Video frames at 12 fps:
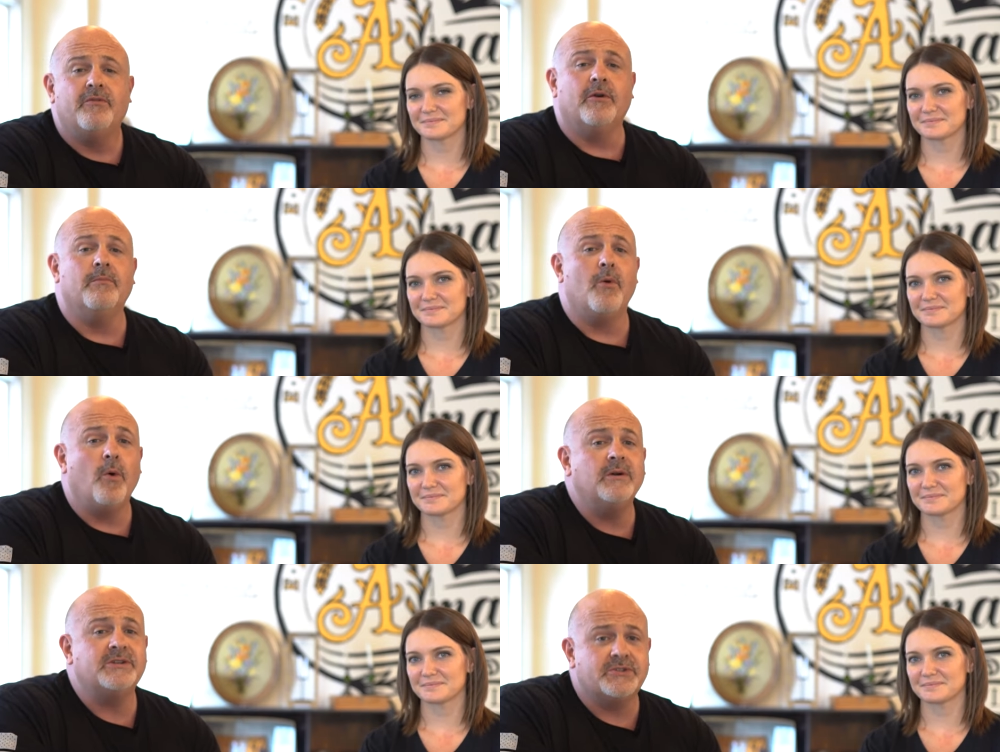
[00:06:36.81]
Speaker 1: For
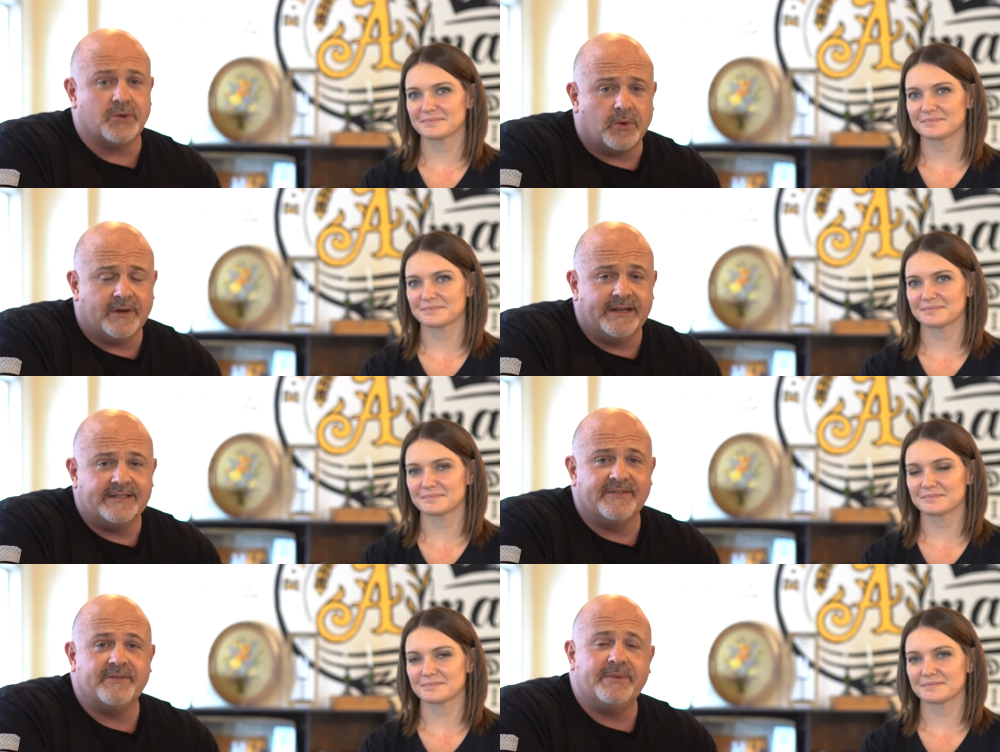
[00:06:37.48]
more
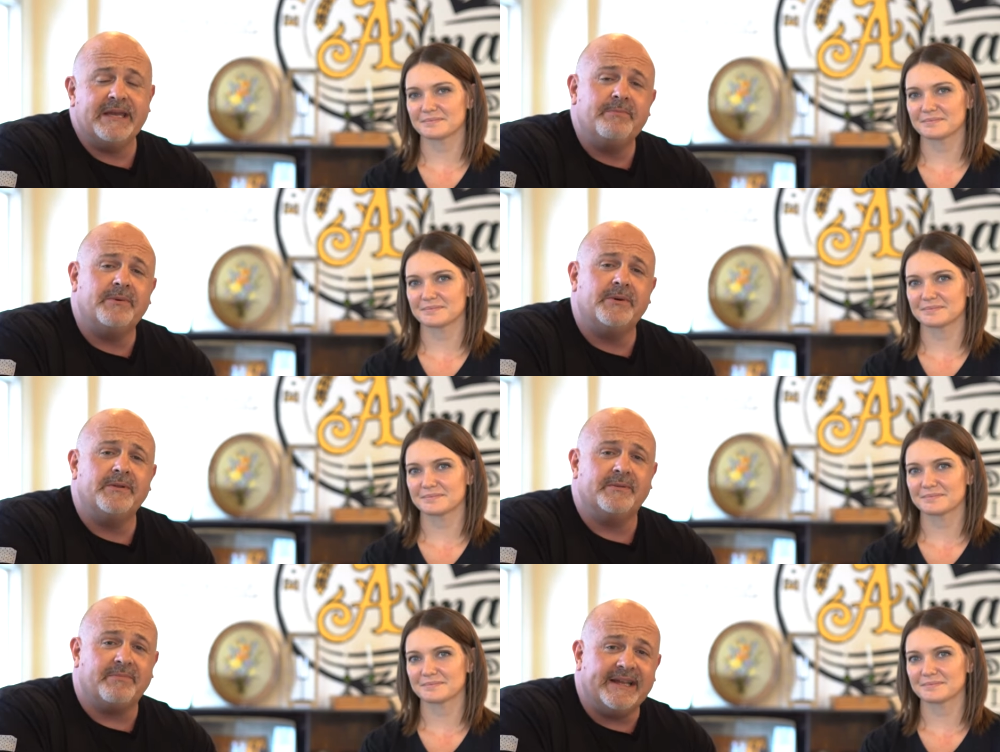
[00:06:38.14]
stories of the
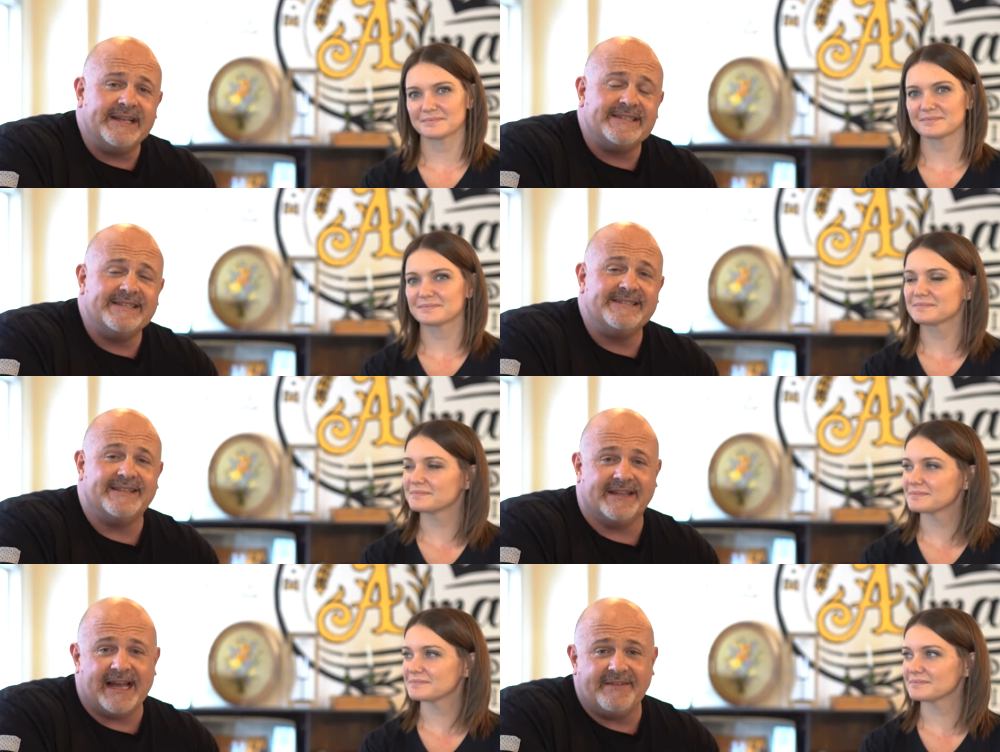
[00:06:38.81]
people, the
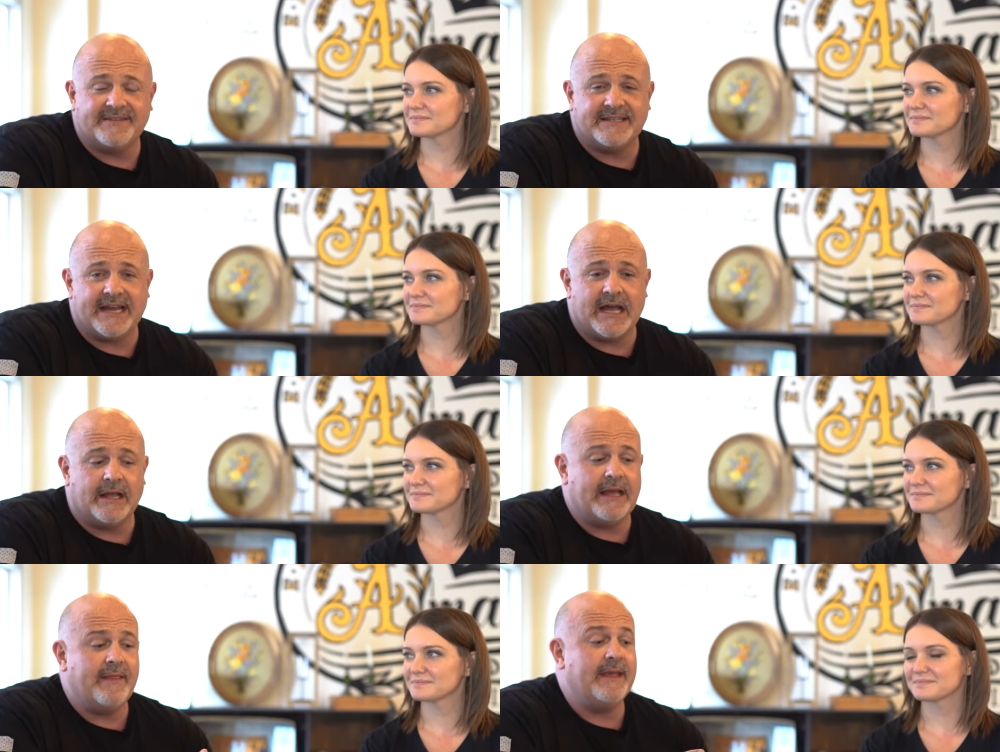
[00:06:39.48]
places, the
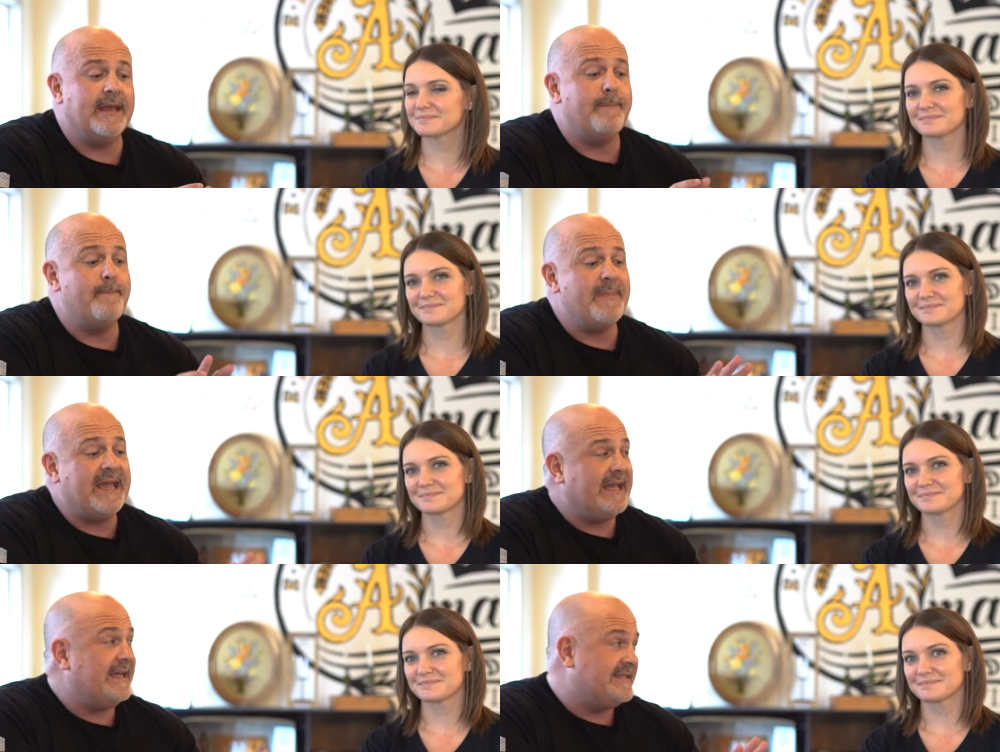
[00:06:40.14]
lifestyle, and the
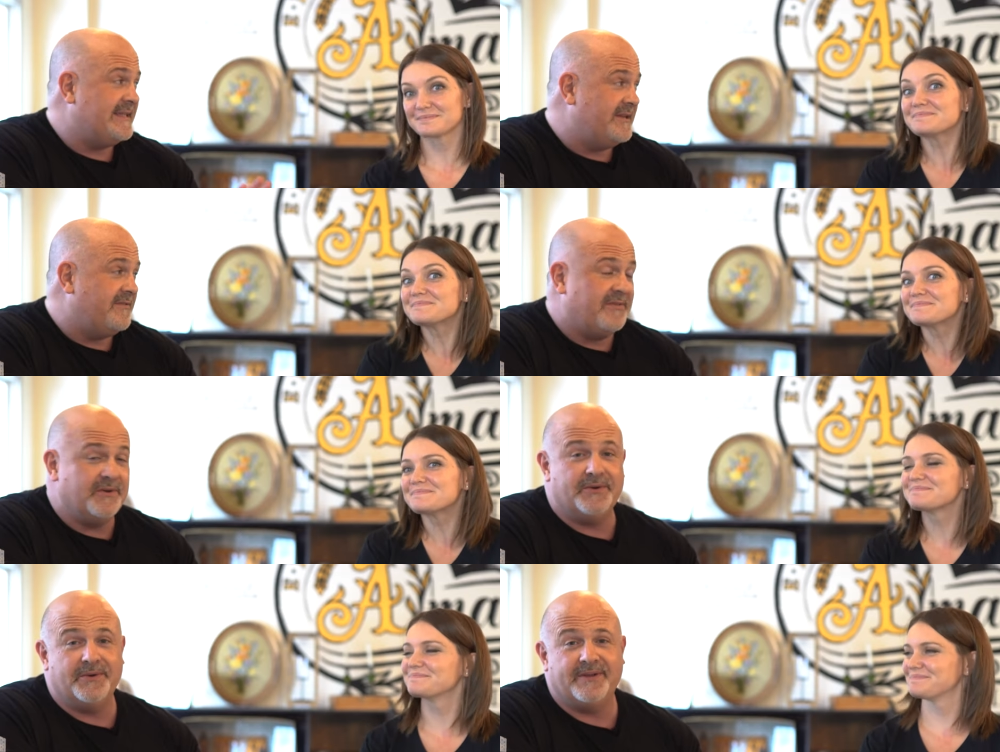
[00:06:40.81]
amazing
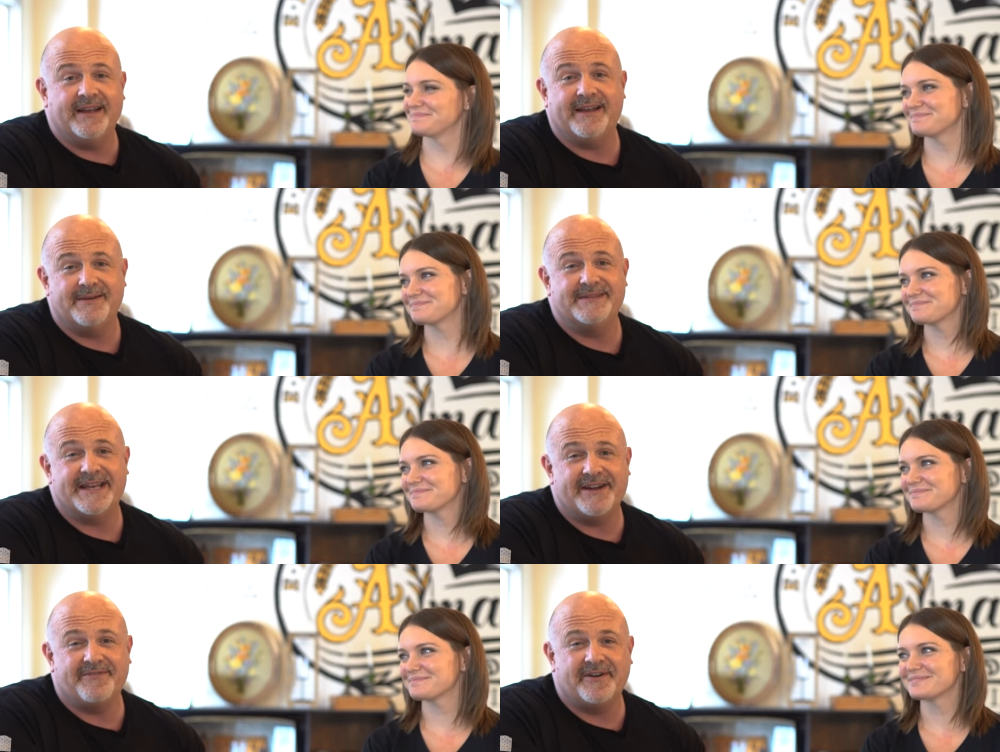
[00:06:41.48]
food that
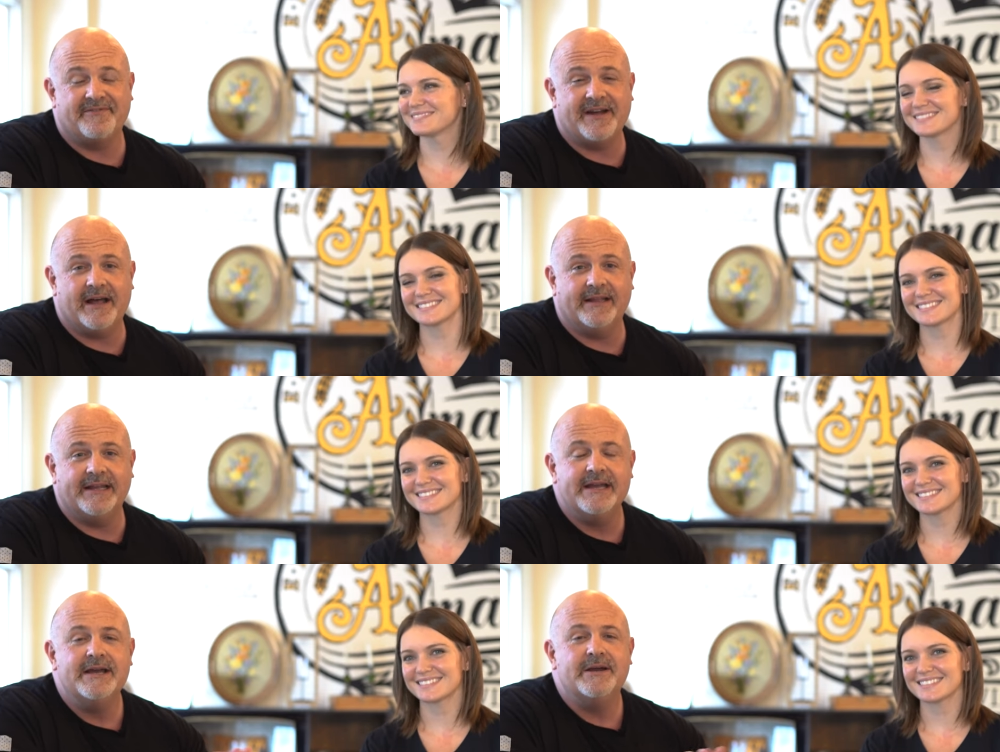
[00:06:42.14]
comes out of our
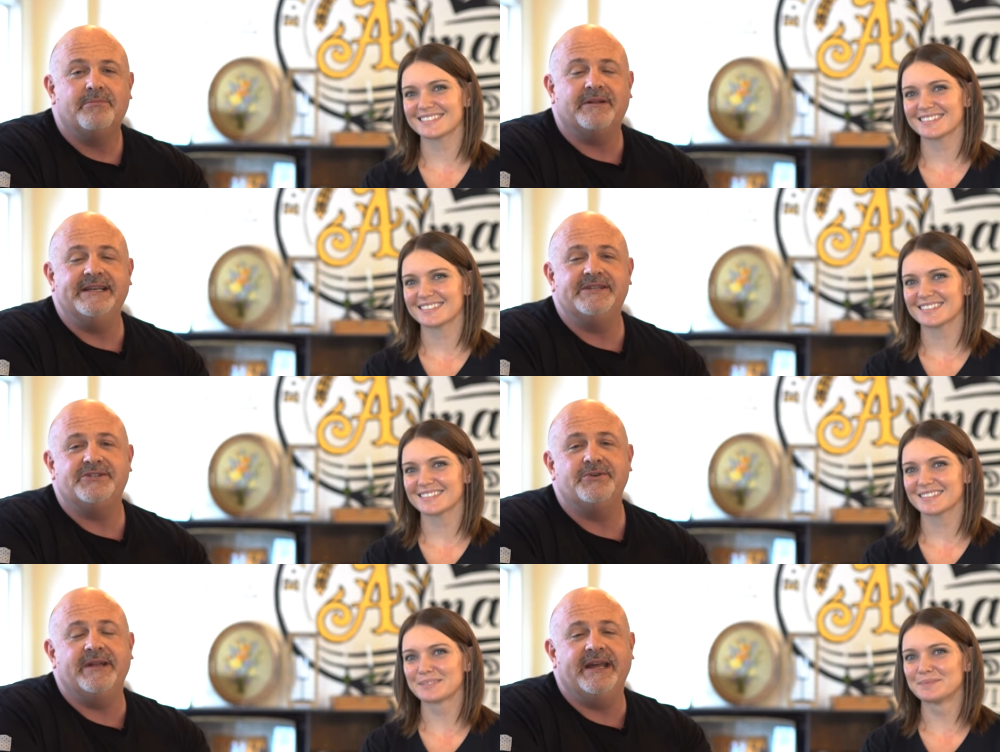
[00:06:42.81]
valley,
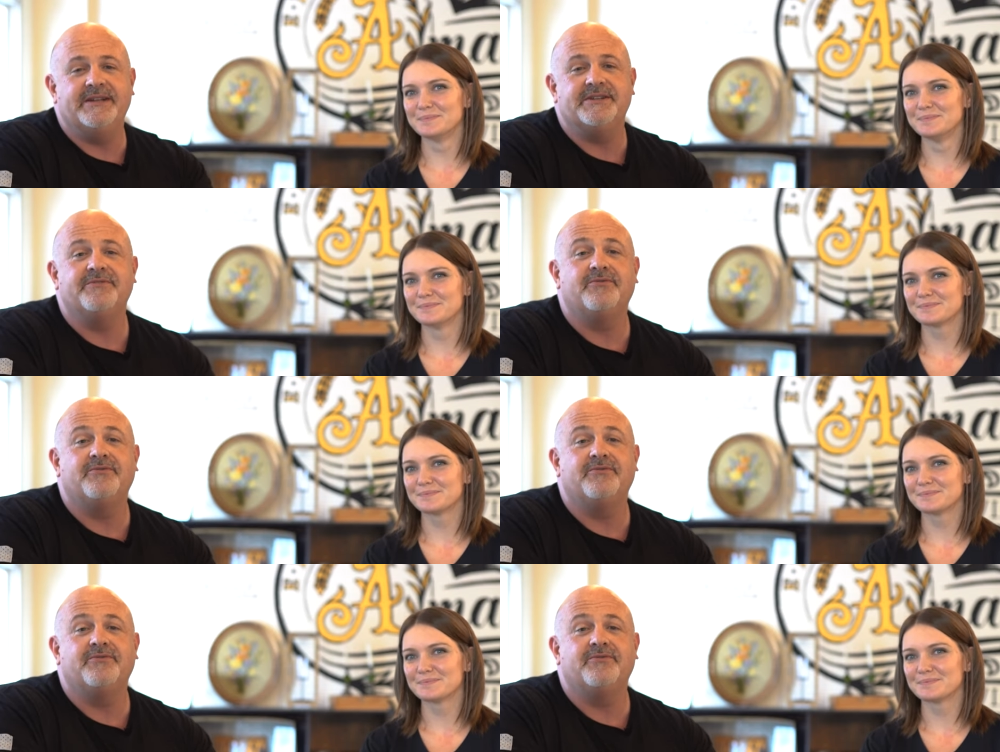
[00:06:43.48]
please tune in to